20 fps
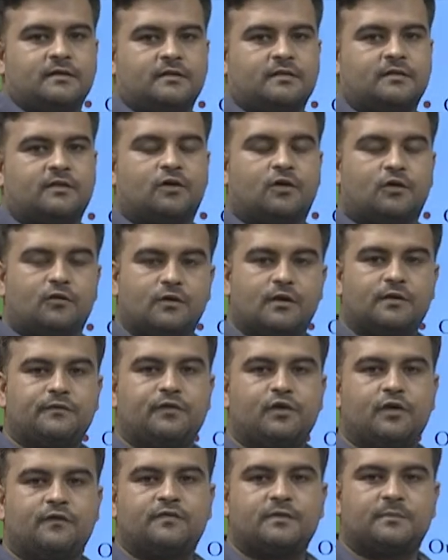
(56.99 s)
the
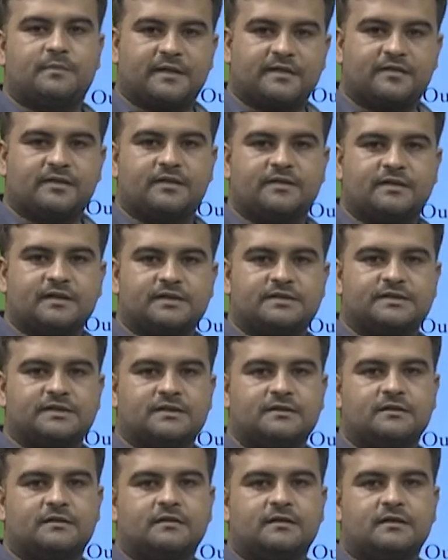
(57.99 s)
overview of the
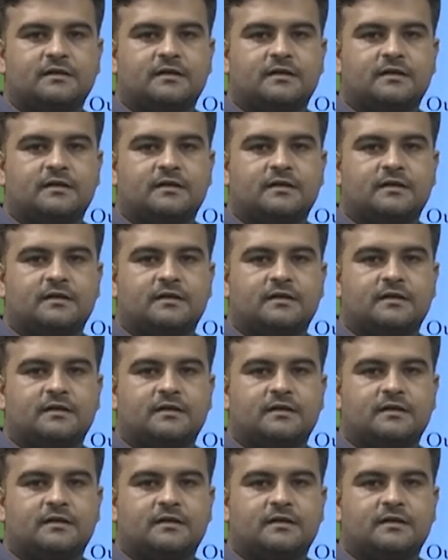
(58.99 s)
presentation